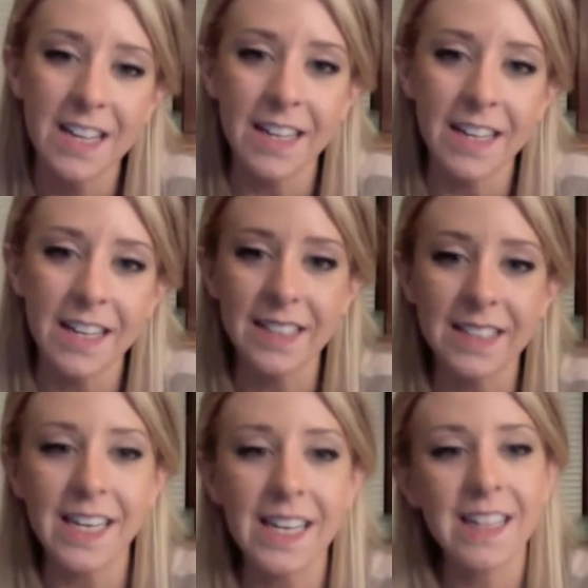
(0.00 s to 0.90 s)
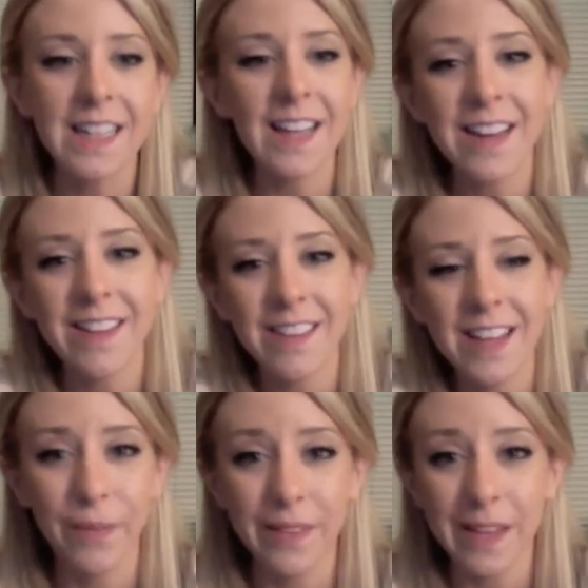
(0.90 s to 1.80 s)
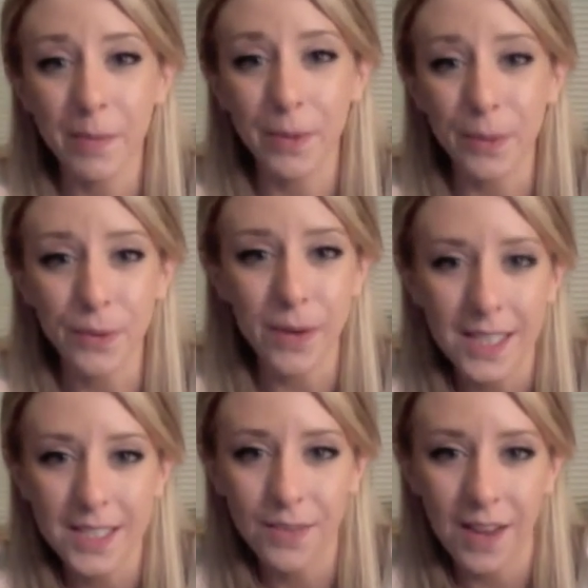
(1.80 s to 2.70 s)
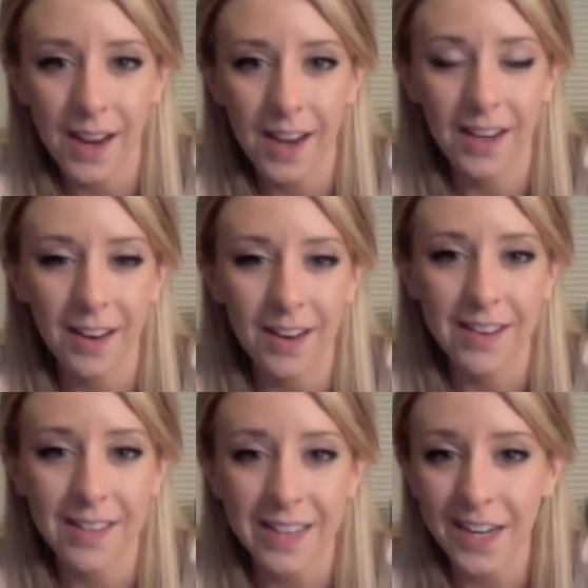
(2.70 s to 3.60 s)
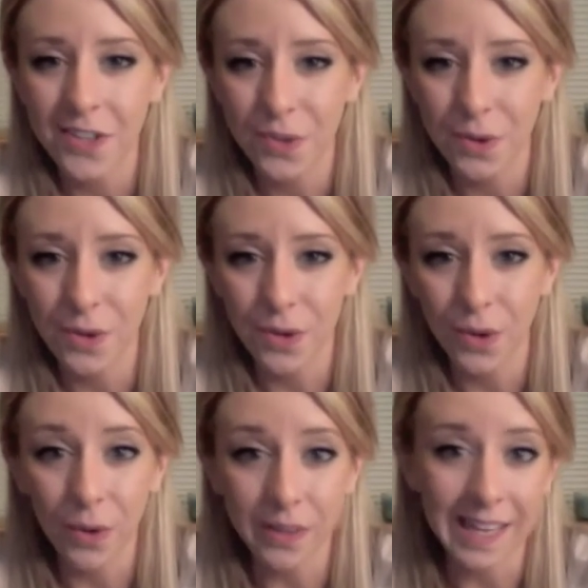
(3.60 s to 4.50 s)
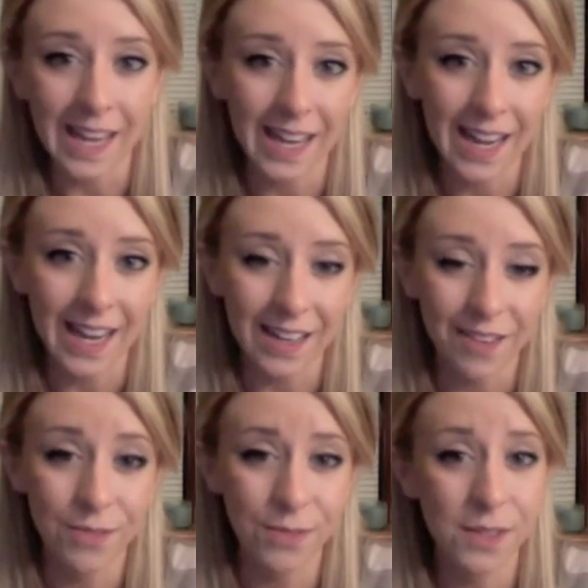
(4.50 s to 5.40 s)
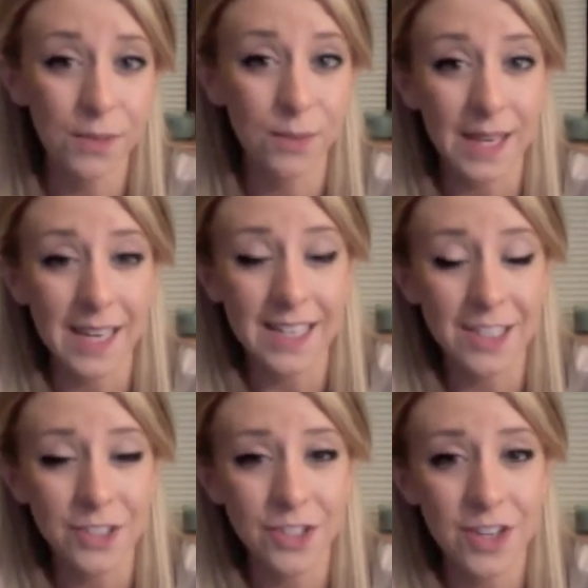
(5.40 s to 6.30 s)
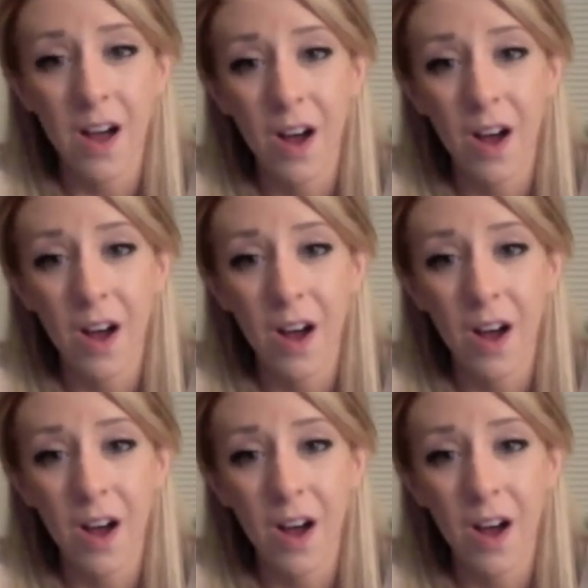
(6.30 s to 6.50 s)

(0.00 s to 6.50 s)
is eating anything labeled grass-fed, natural, organic, free range.